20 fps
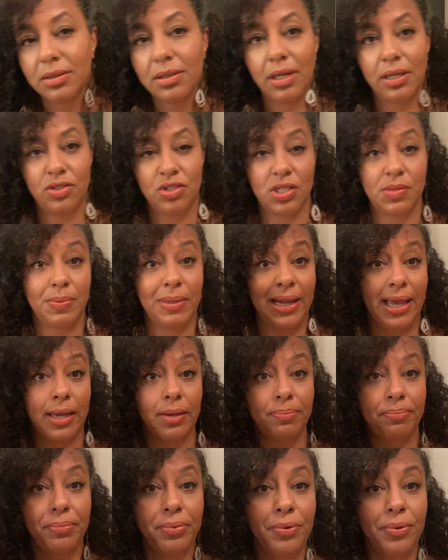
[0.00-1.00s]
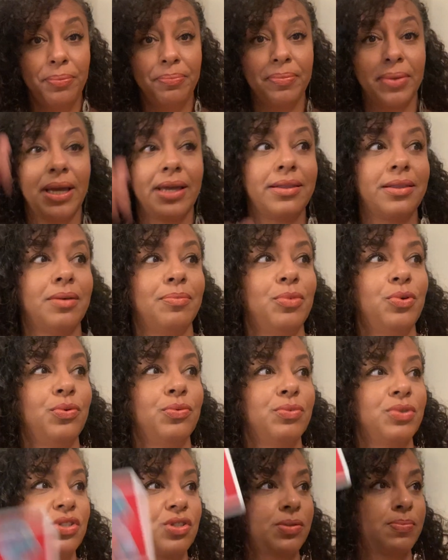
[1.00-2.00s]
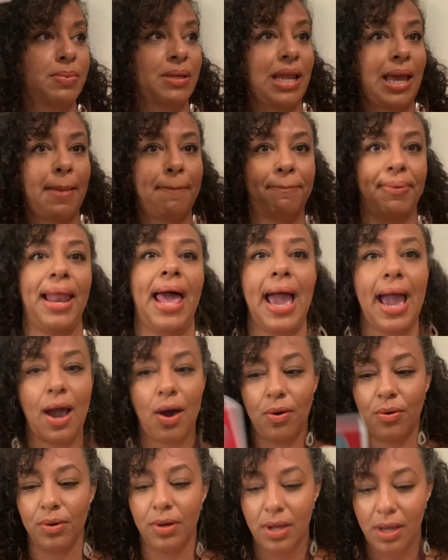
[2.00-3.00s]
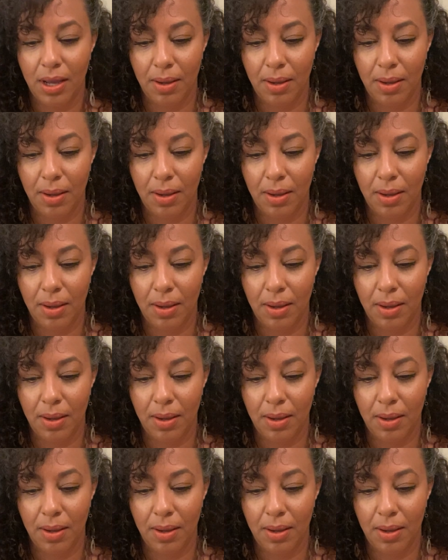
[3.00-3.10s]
and just be like, whoop, and the moon will just be like, blow,